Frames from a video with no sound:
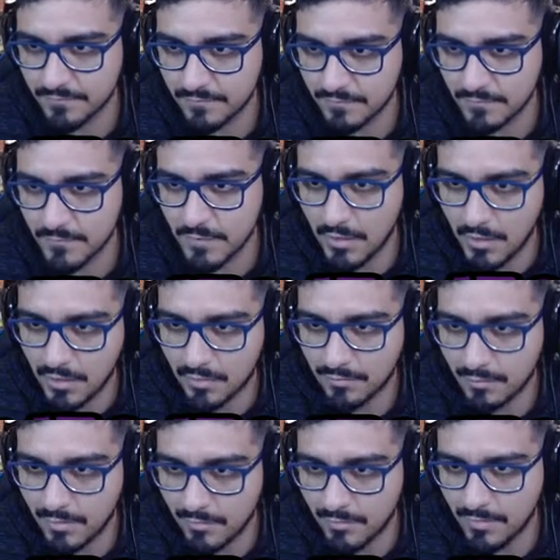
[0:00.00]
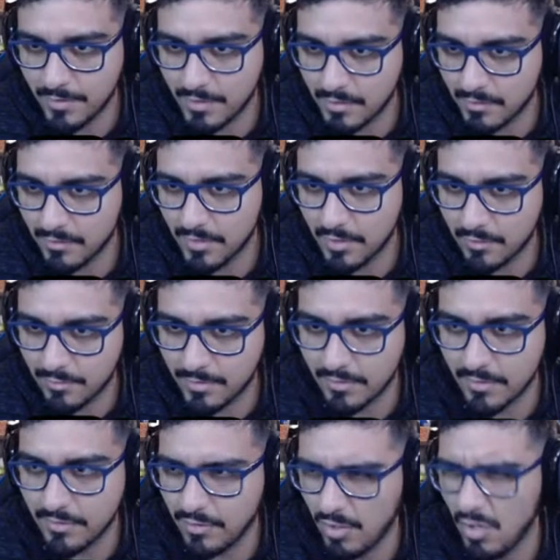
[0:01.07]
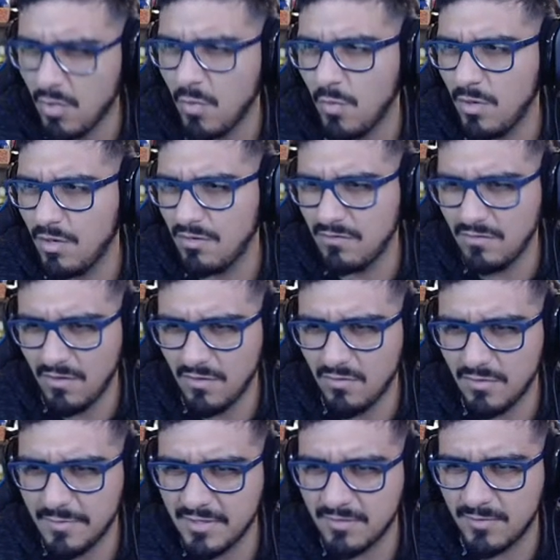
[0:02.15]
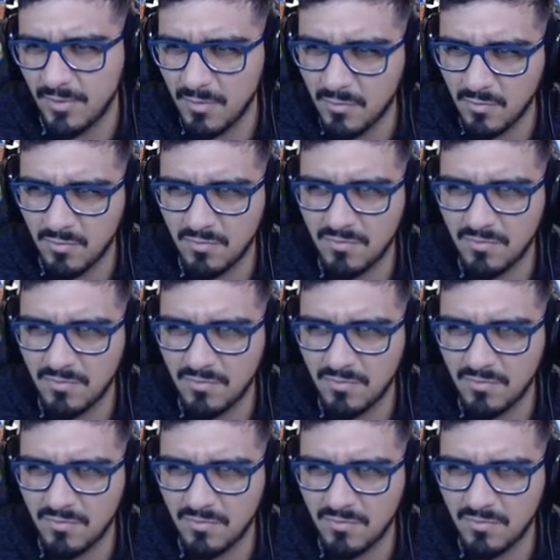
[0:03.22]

Uh, no. No, leave me alone.